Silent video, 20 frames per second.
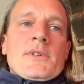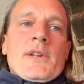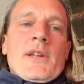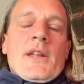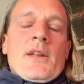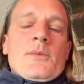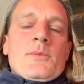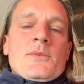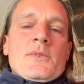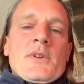
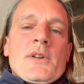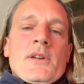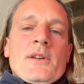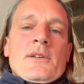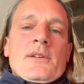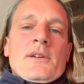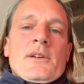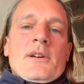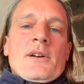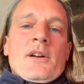it,
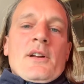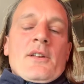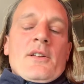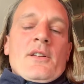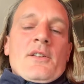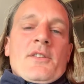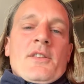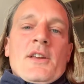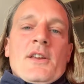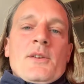I,
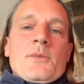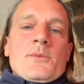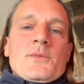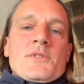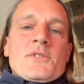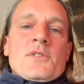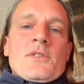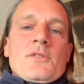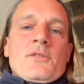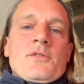I think it
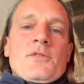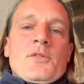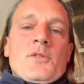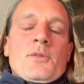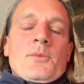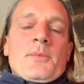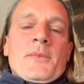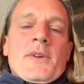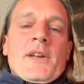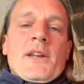was good
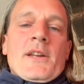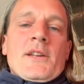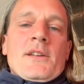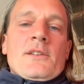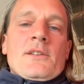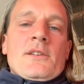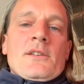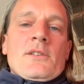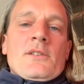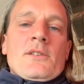for
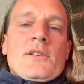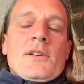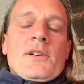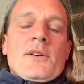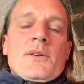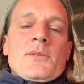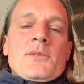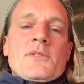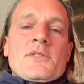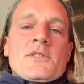me, you
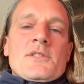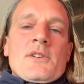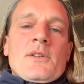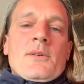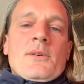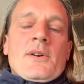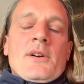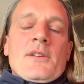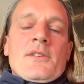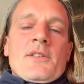know,
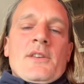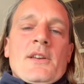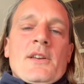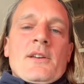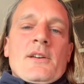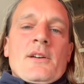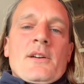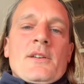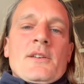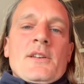so I
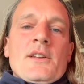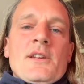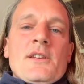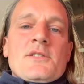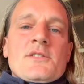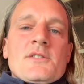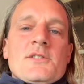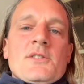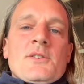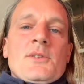think I
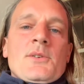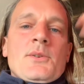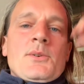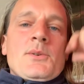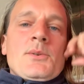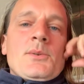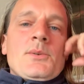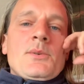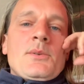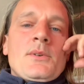need
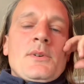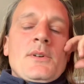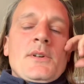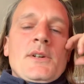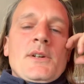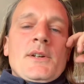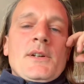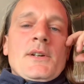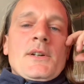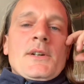to
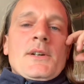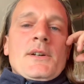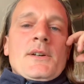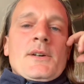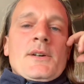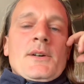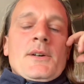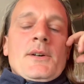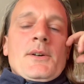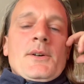
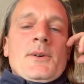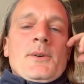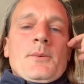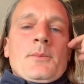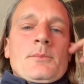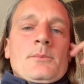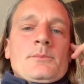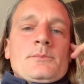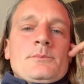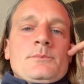
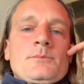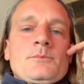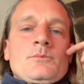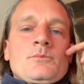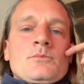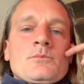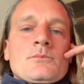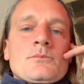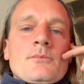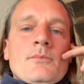um,
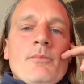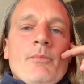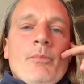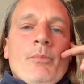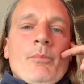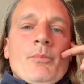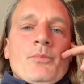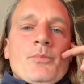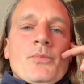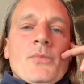
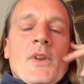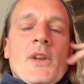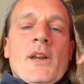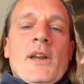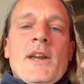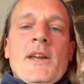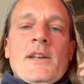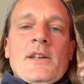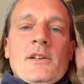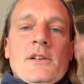
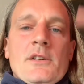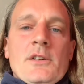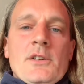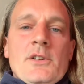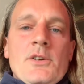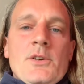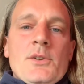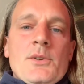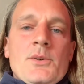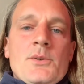
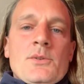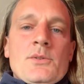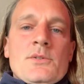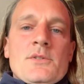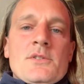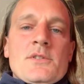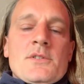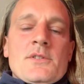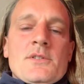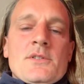include